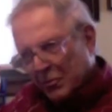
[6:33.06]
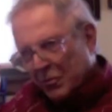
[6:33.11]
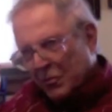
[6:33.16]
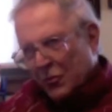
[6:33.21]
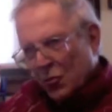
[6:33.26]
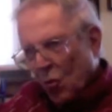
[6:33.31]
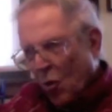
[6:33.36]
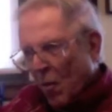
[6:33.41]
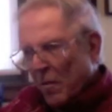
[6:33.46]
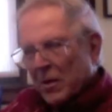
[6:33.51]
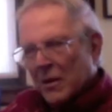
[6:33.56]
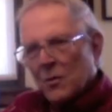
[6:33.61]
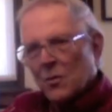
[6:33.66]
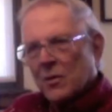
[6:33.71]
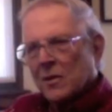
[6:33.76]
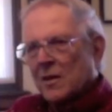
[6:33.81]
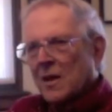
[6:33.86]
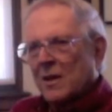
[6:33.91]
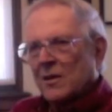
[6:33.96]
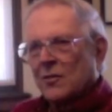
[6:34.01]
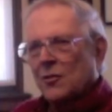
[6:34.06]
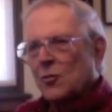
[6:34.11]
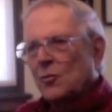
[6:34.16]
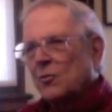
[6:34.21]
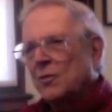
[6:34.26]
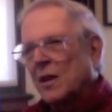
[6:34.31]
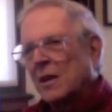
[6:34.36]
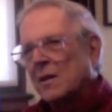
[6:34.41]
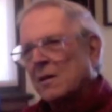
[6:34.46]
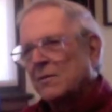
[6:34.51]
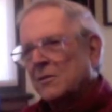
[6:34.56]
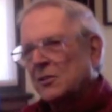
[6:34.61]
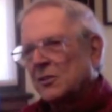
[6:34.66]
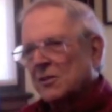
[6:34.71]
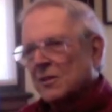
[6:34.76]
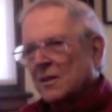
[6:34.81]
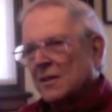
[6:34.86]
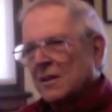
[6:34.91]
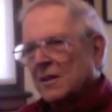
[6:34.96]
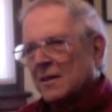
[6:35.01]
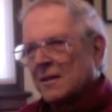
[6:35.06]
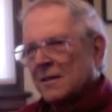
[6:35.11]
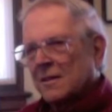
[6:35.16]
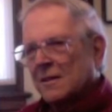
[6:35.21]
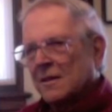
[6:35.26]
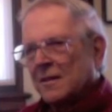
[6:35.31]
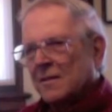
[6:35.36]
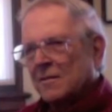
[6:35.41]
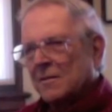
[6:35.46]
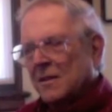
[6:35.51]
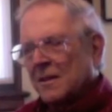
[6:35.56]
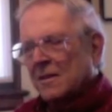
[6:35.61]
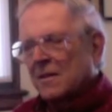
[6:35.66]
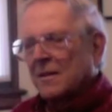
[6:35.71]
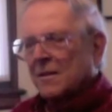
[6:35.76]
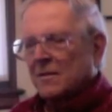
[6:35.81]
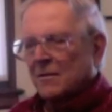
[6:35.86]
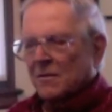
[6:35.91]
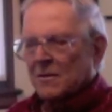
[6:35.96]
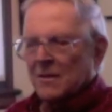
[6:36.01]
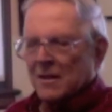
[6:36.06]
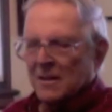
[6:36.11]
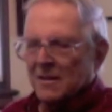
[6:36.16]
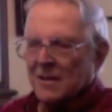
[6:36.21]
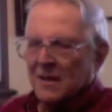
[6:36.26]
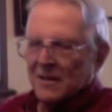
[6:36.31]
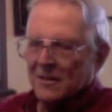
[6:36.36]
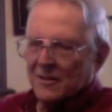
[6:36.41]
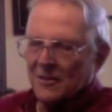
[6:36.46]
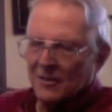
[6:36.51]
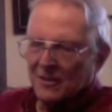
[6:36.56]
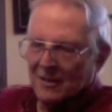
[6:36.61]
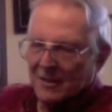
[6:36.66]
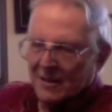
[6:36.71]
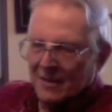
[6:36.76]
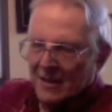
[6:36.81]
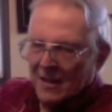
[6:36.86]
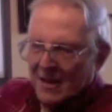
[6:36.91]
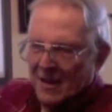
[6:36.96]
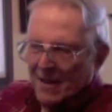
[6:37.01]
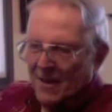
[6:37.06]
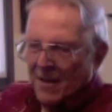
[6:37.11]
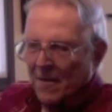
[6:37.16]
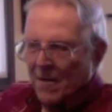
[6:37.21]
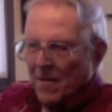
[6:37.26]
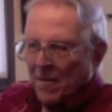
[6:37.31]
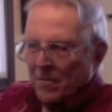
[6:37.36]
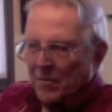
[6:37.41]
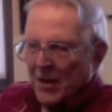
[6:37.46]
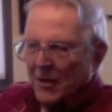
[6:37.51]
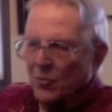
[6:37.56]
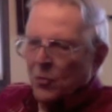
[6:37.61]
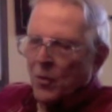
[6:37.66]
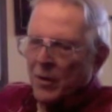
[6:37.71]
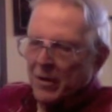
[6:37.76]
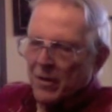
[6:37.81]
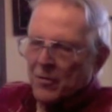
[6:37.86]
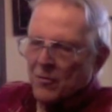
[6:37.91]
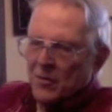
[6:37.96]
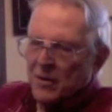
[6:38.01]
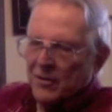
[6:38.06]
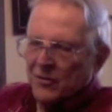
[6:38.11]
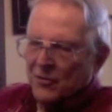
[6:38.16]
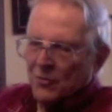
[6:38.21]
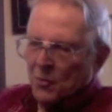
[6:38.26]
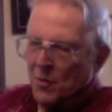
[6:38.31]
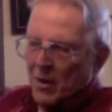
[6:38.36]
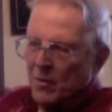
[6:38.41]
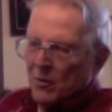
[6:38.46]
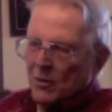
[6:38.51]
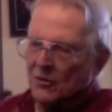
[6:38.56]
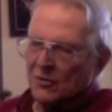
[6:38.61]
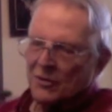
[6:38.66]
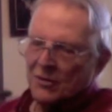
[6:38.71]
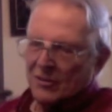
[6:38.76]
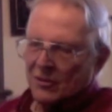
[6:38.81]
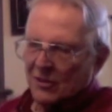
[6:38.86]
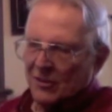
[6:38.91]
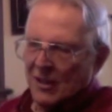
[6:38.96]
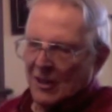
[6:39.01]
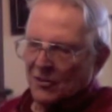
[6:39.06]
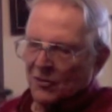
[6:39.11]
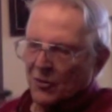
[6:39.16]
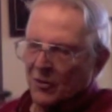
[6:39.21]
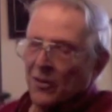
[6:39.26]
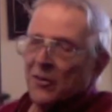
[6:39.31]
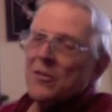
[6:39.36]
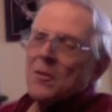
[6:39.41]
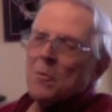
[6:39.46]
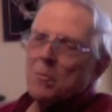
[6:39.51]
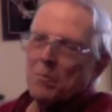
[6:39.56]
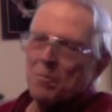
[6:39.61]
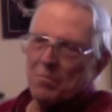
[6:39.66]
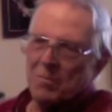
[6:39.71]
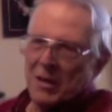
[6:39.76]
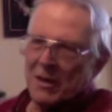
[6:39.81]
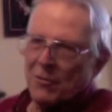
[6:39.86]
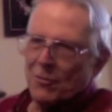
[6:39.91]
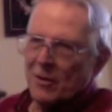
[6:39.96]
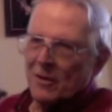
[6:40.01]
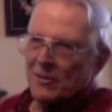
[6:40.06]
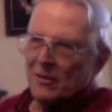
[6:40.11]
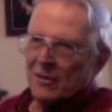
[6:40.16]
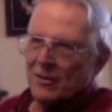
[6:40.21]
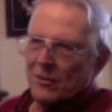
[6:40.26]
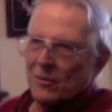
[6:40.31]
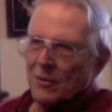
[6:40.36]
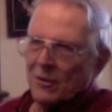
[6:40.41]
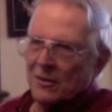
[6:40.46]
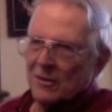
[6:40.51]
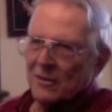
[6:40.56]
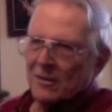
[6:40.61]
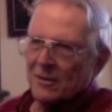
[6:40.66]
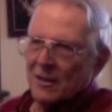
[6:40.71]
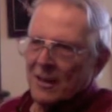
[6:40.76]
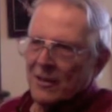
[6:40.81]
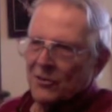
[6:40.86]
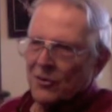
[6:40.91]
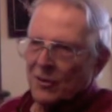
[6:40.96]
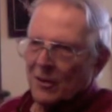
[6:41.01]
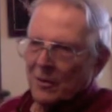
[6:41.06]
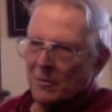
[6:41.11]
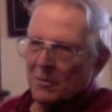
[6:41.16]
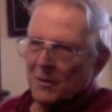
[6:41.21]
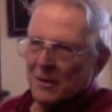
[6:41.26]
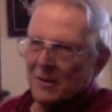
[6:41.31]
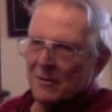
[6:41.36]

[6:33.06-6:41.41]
normally would not do television. And, that's one of the reasons why we're successful. The big reason, of course, is Angela. But